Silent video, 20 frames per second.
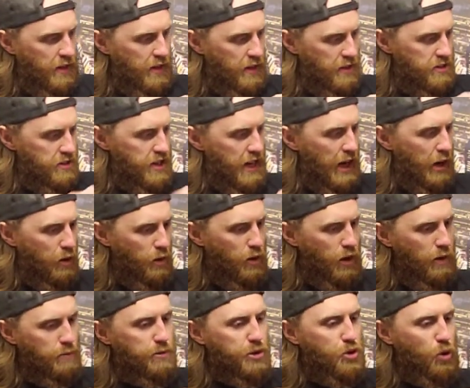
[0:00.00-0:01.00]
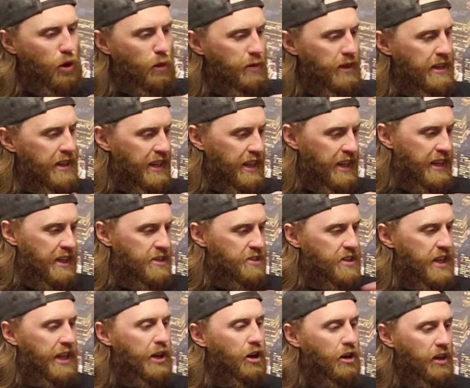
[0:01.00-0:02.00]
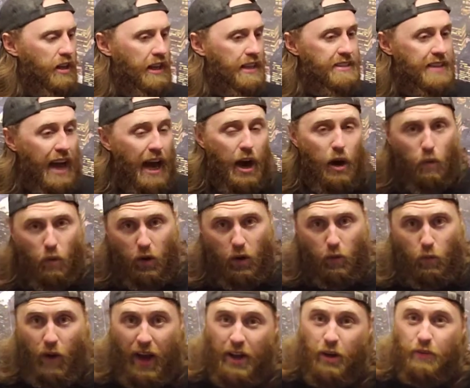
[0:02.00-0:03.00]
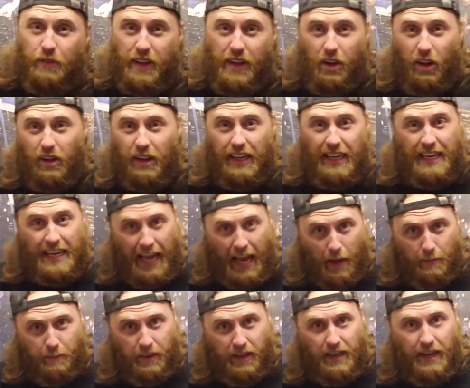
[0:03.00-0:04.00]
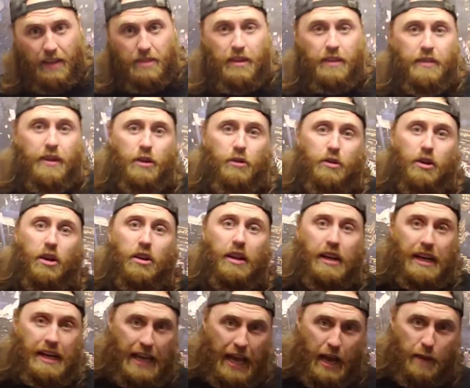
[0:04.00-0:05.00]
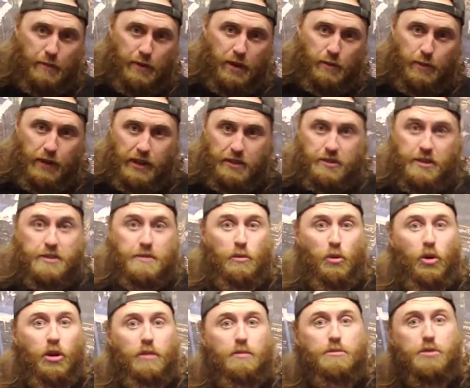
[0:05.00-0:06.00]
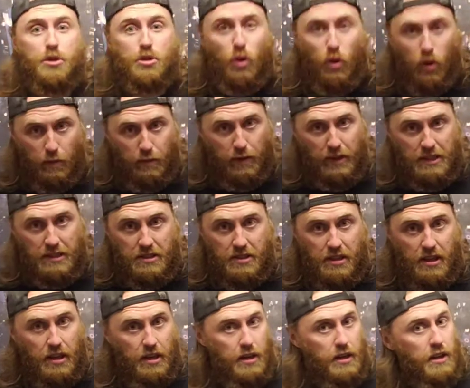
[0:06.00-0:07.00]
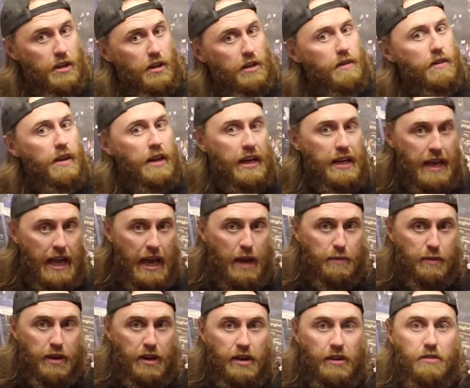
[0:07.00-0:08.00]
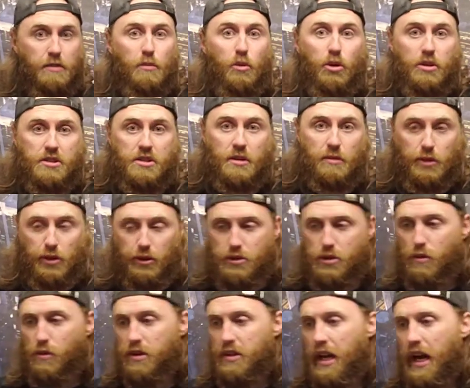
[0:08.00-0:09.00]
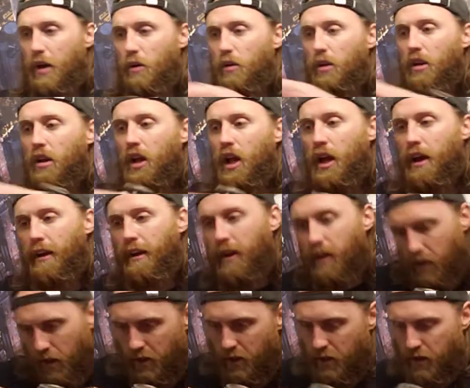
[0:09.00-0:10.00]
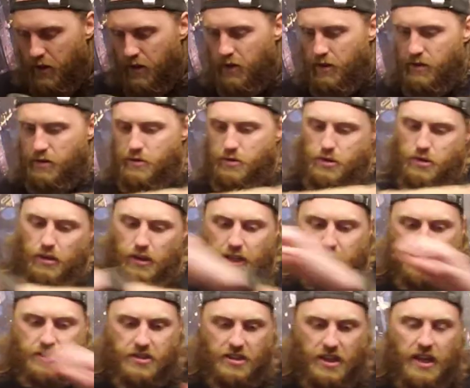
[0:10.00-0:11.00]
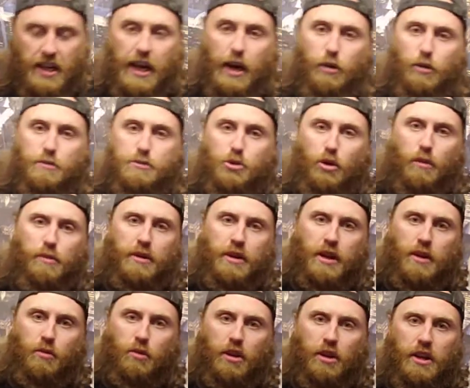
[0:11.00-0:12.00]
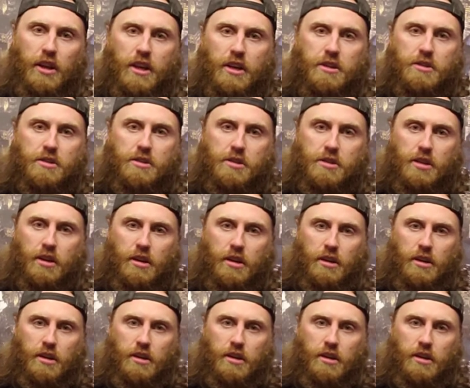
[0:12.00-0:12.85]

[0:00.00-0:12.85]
Let's see how absorbent it is. They call it a towel. Why don't they call it a napkin? I think they don't call it a napkin because it's more absorbent than a napkin. It's more similar to a towel. So let's see how absorbent it really is.